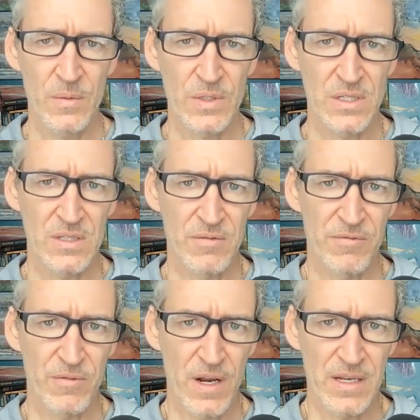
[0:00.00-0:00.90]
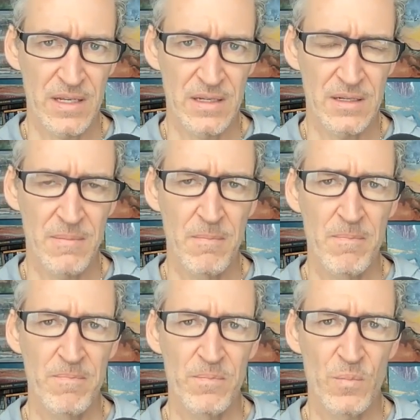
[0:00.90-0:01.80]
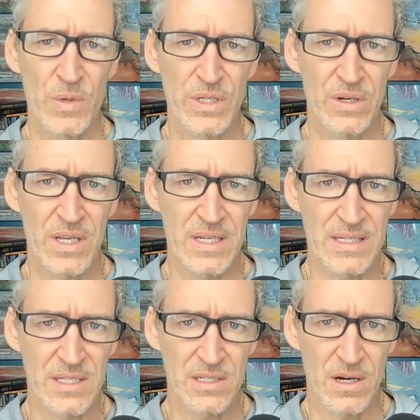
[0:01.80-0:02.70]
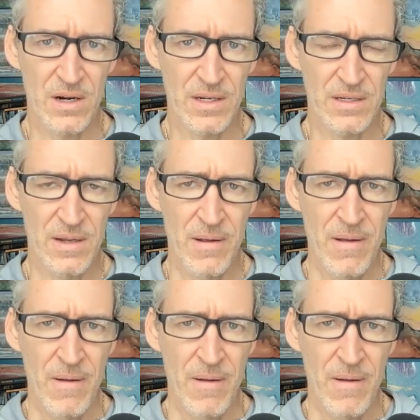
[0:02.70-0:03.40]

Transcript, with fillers: which is the front end when you're getting started.